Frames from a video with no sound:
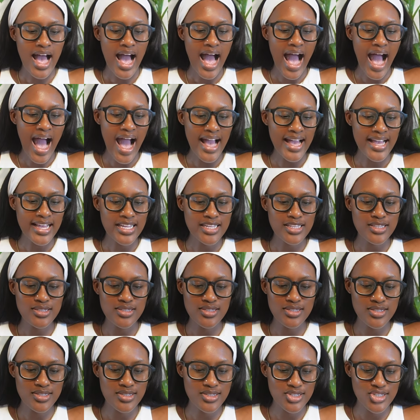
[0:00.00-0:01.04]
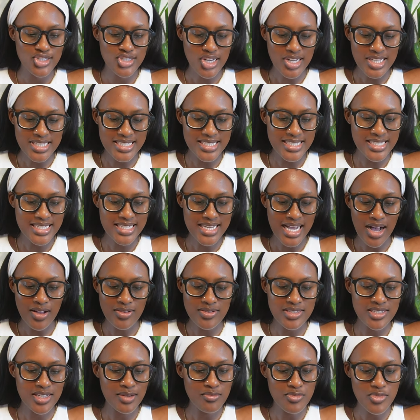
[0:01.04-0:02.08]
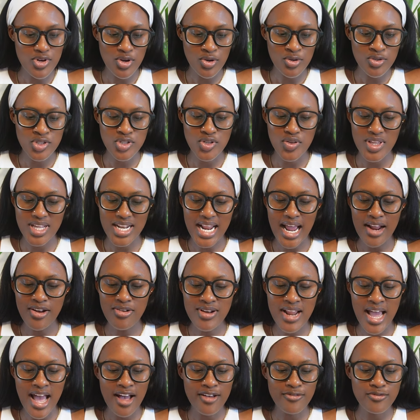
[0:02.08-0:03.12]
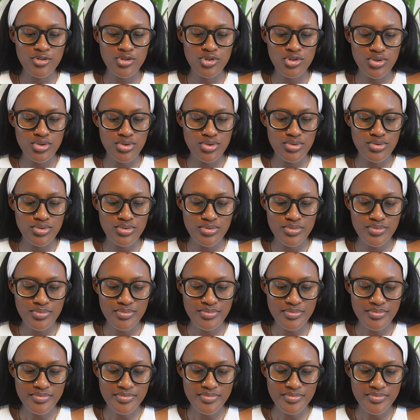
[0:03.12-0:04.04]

I jotted down some notes so that I don't have to